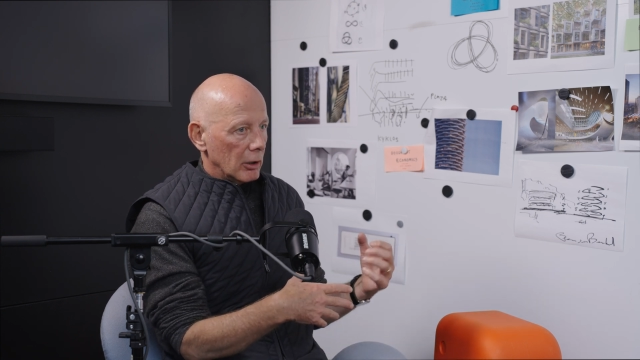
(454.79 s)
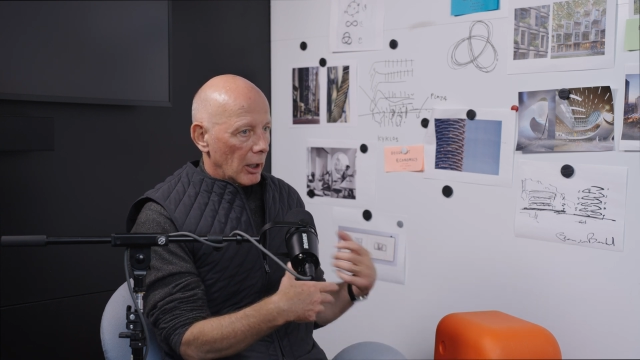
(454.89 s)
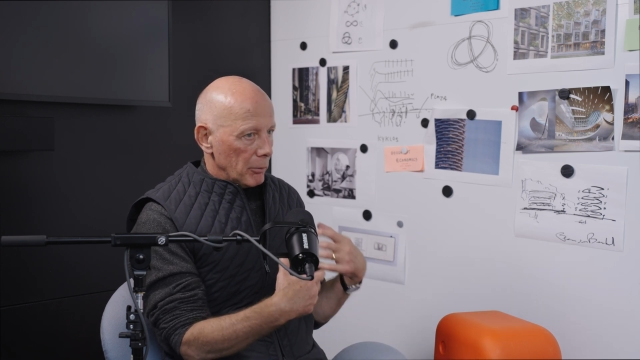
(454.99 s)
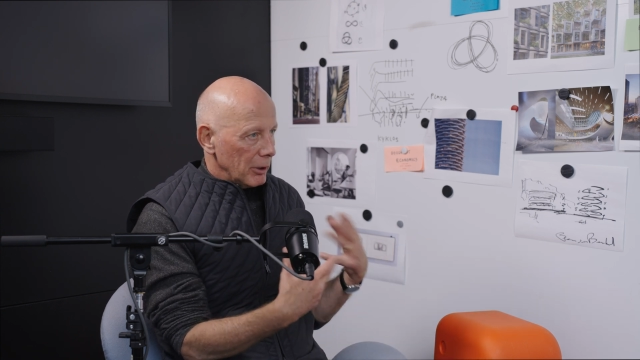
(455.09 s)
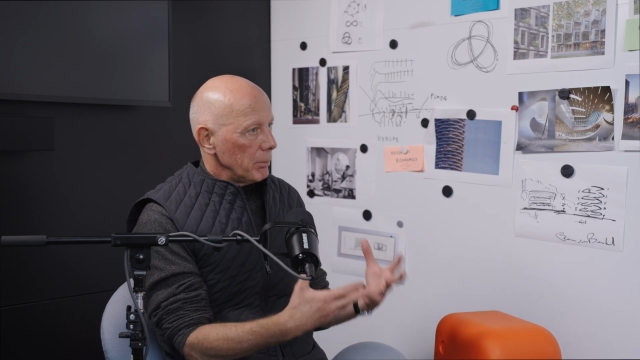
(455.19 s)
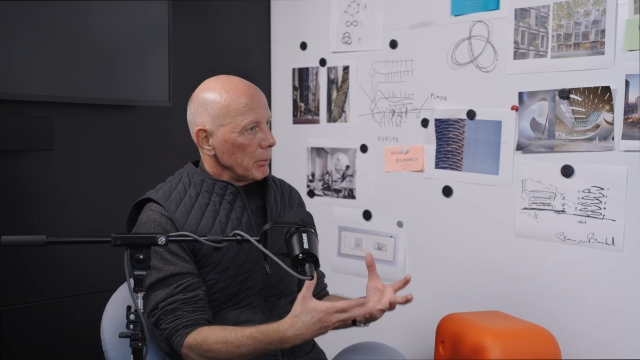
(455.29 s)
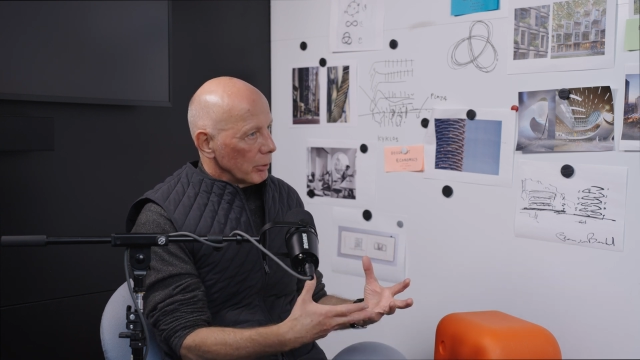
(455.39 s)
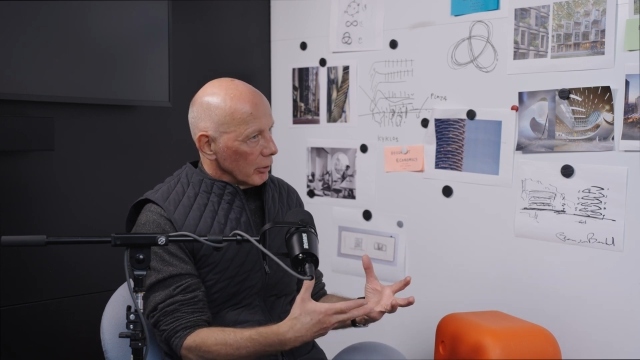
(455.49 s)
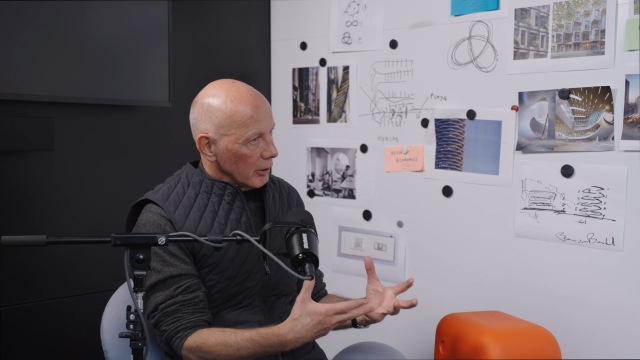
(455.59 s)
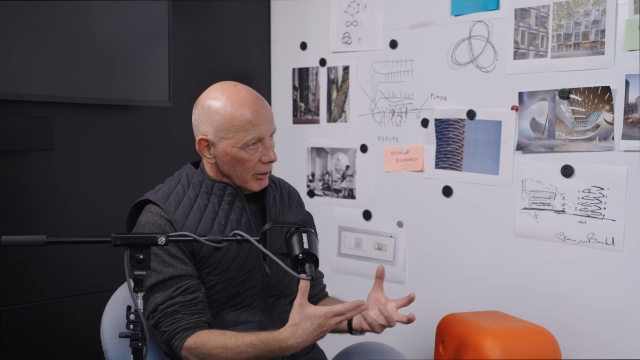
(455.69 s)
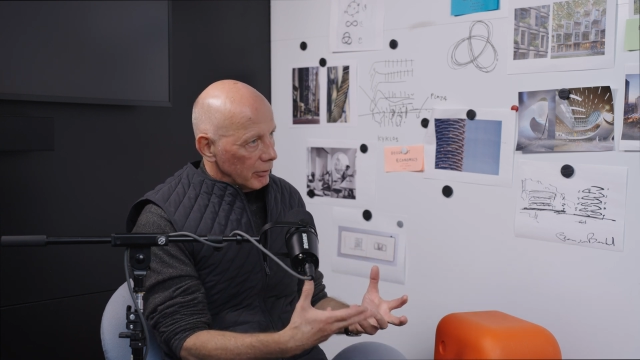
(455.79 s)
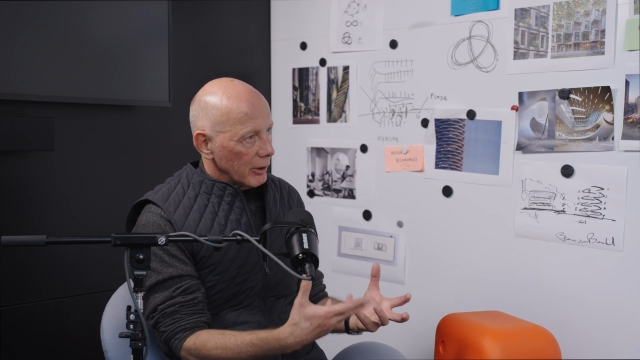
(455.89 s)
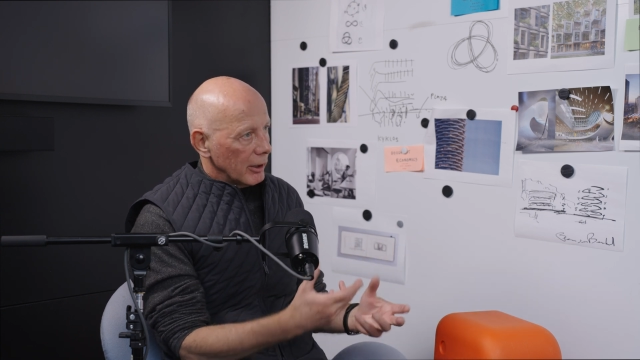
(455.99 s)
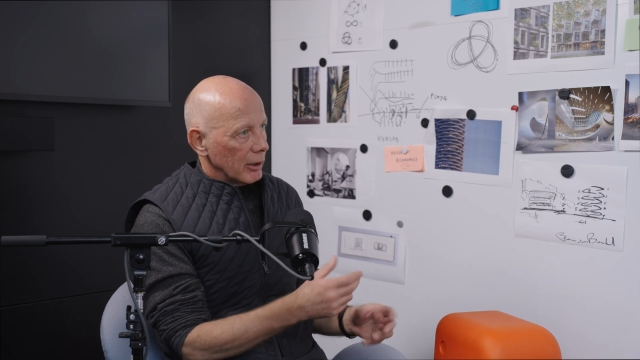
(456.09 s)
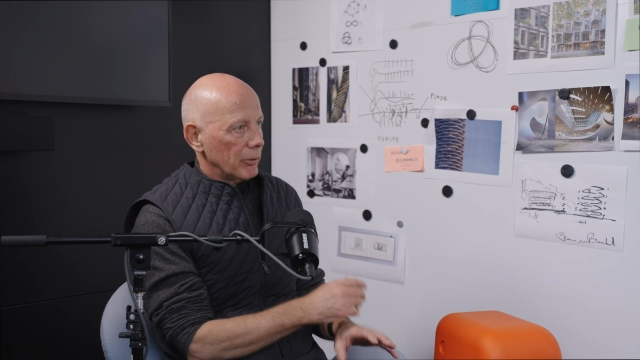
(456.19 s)
how many people live
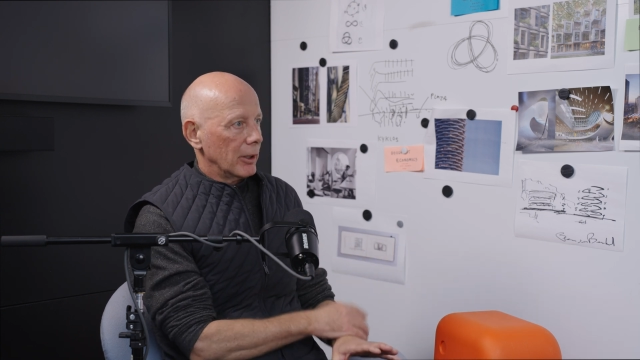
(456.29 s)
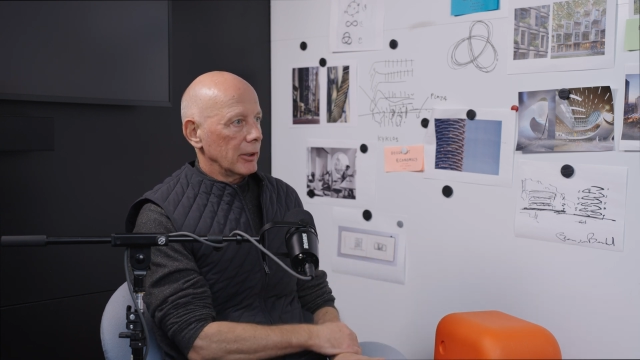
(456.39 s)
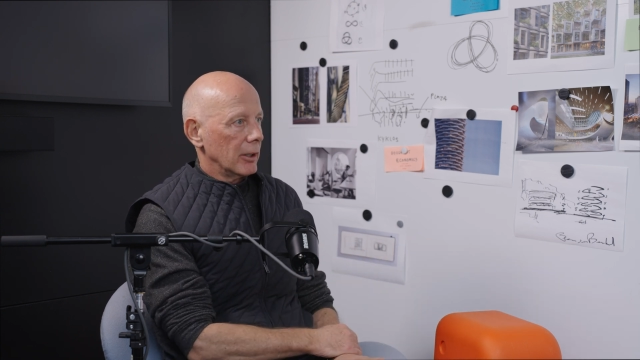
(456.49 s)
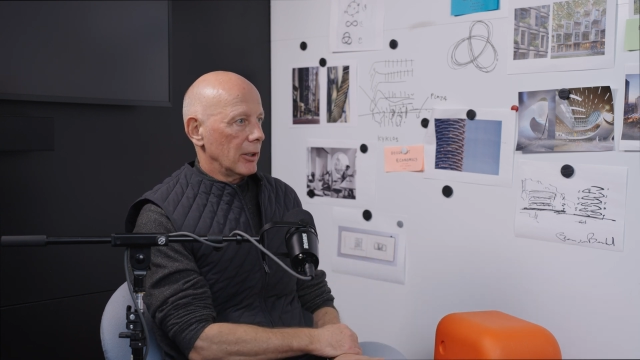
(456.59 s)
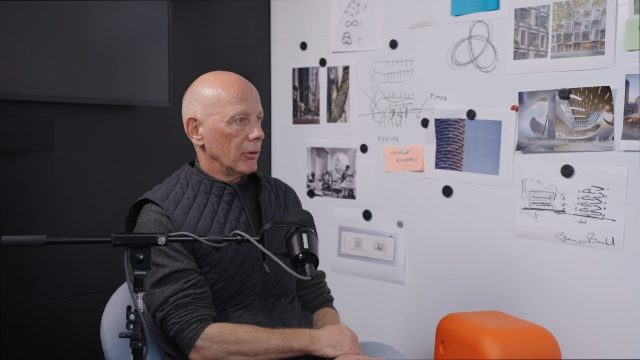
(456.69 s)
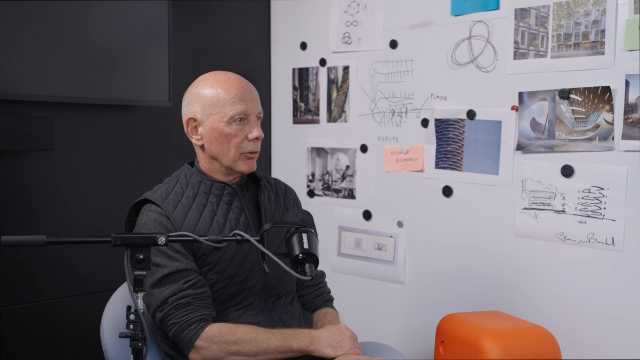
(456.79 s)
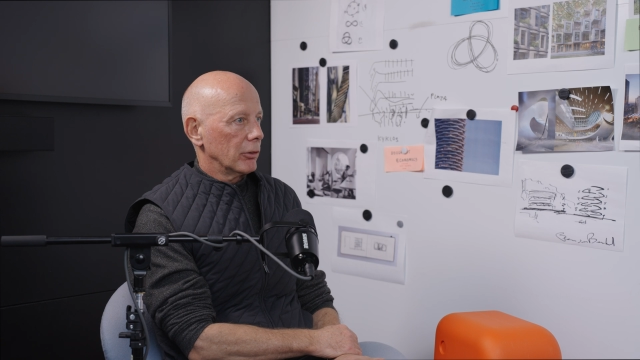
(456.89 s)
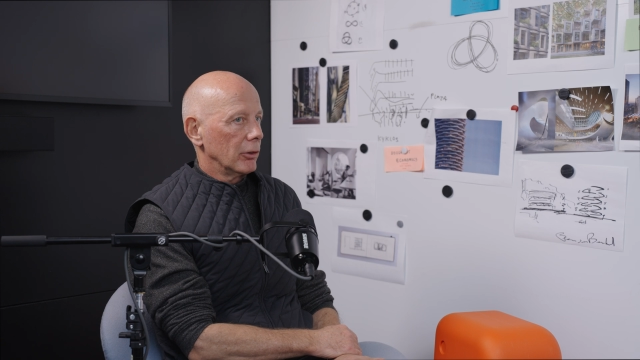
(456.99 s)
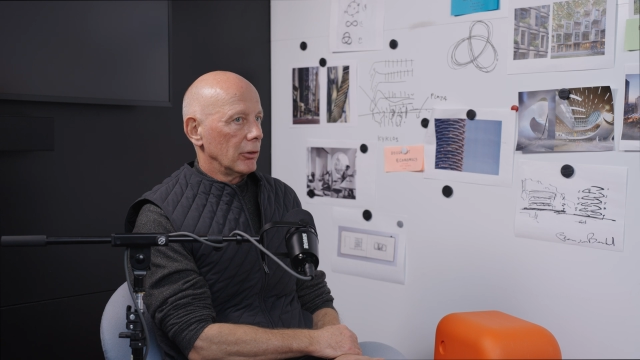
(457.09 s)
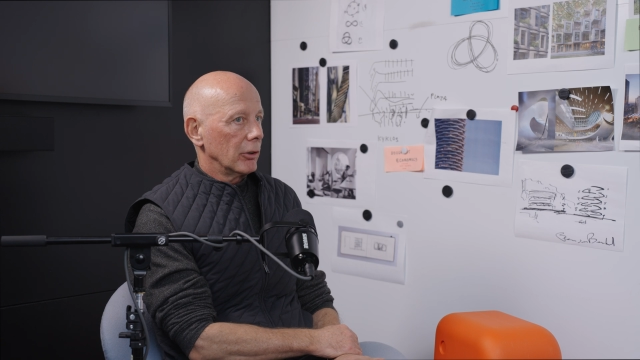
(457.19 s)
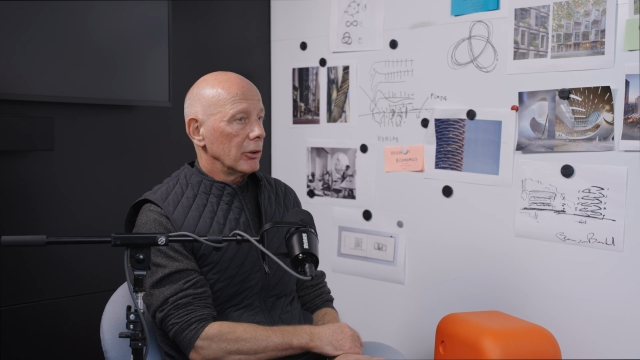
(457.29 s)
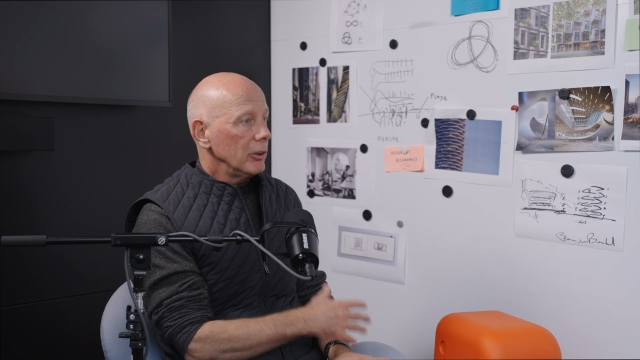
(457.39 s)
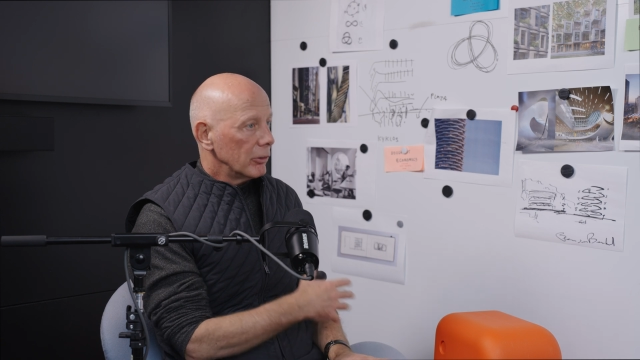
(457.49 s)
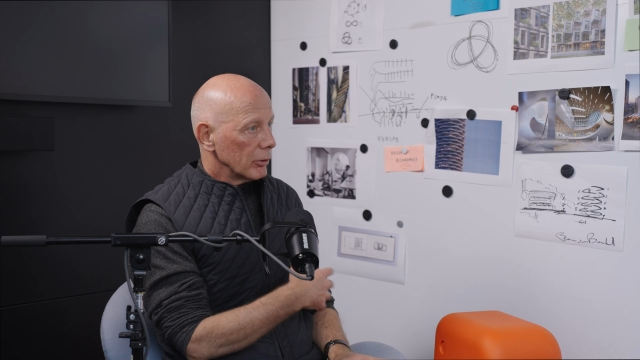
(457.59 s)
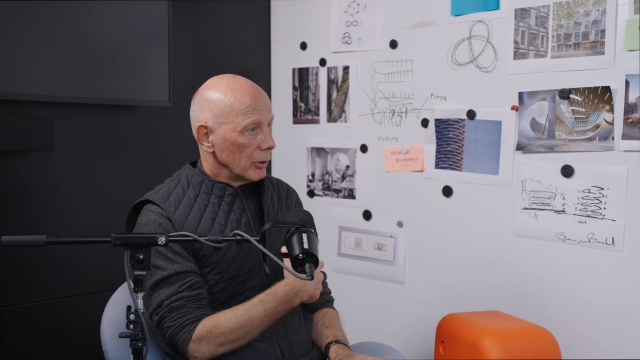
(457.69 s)
there right now. So it
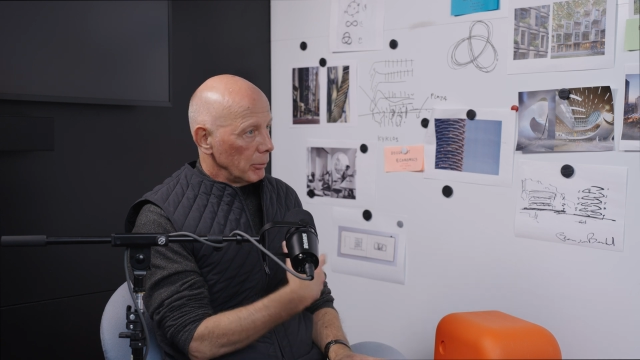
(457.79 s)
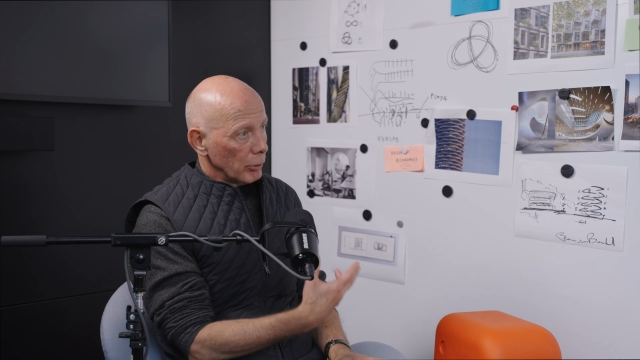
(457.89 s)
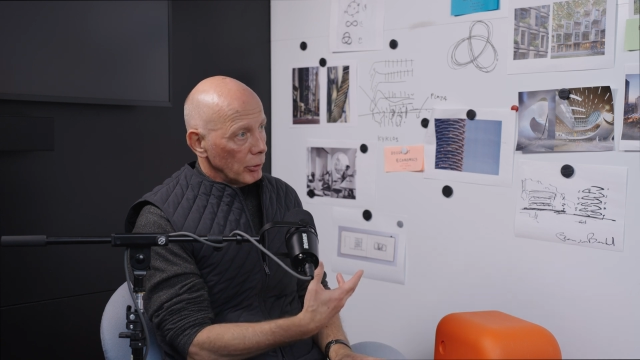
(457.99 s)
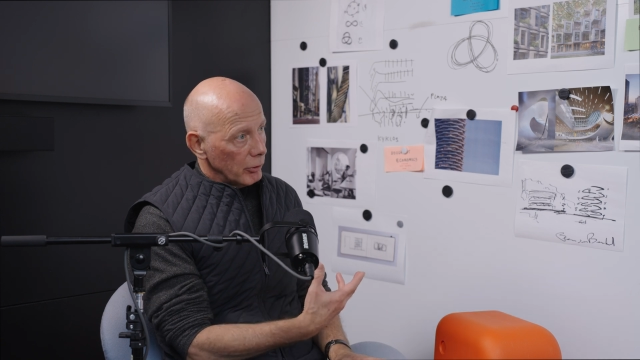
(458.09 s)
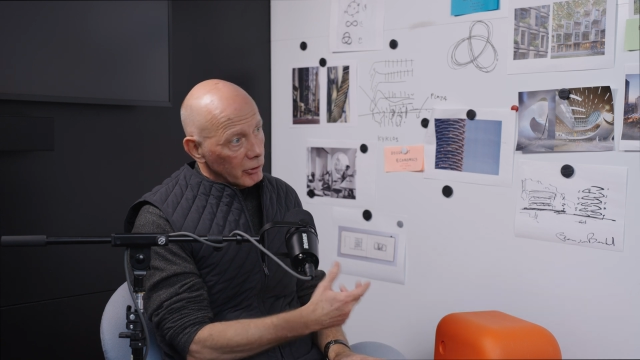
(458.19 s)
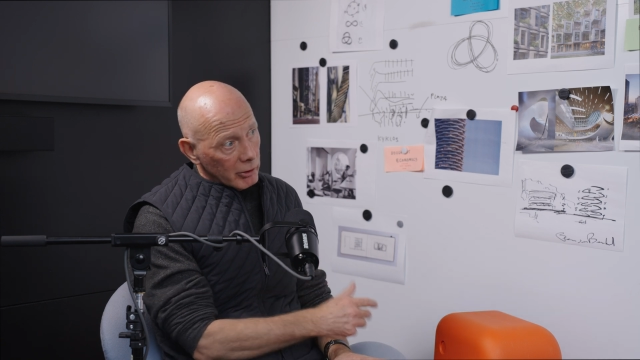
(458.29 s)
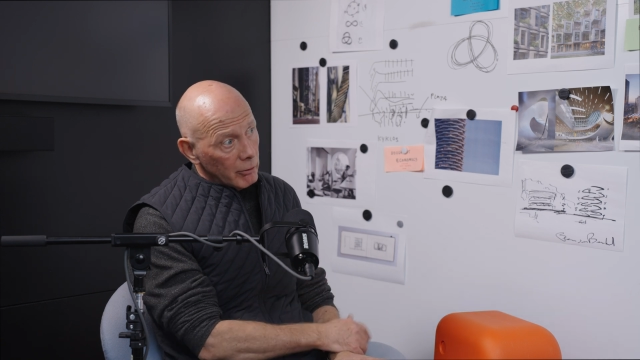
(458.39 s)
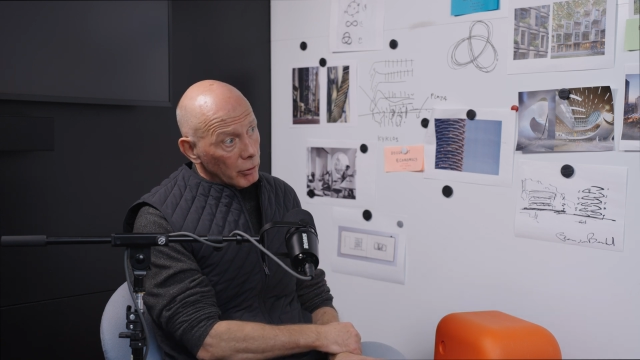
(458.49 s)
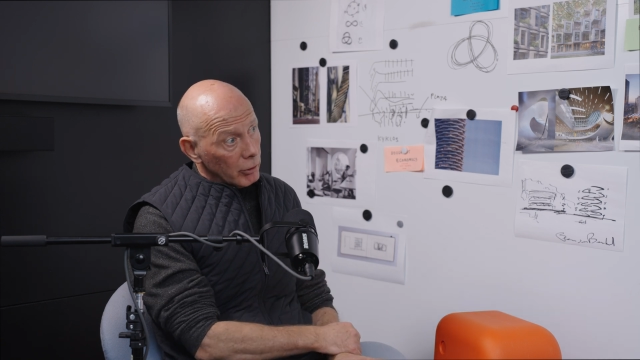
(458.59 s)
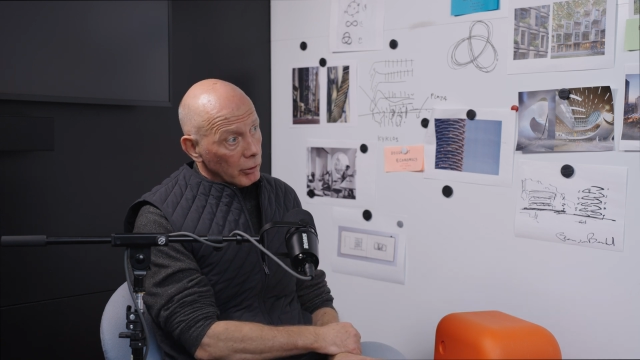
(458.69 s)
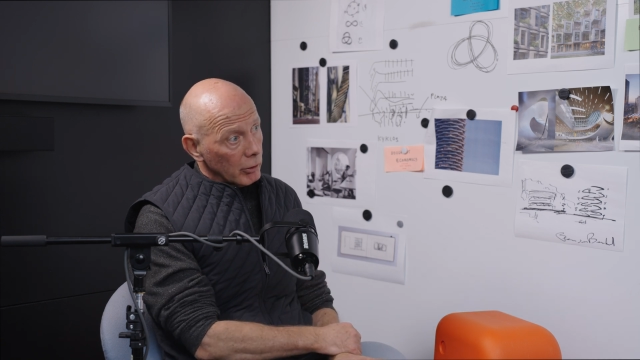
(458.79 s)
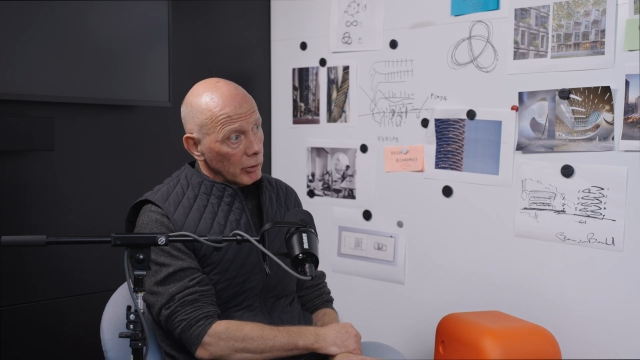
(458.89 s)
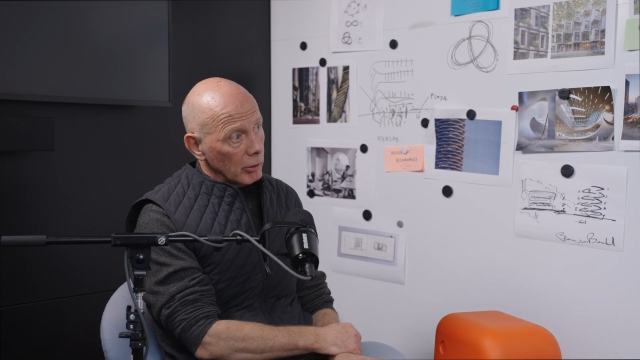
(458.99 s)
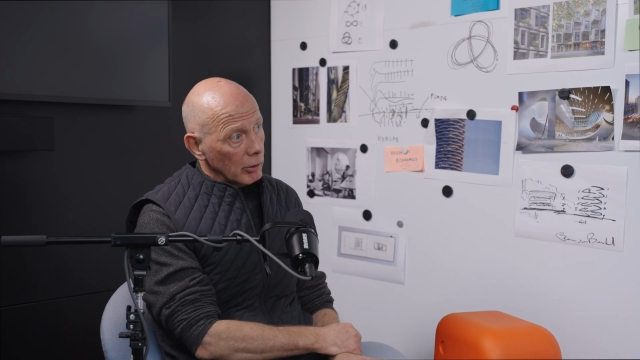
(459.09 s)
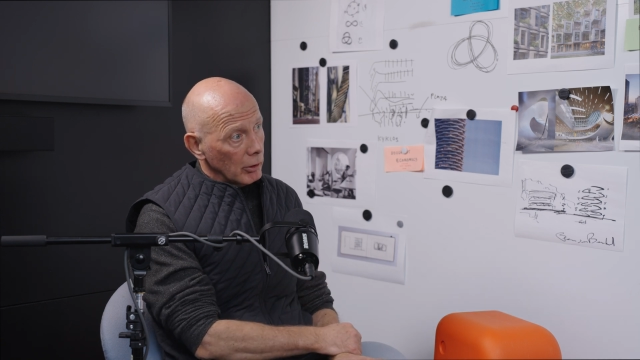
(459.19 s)
needs to improve its infrastructure.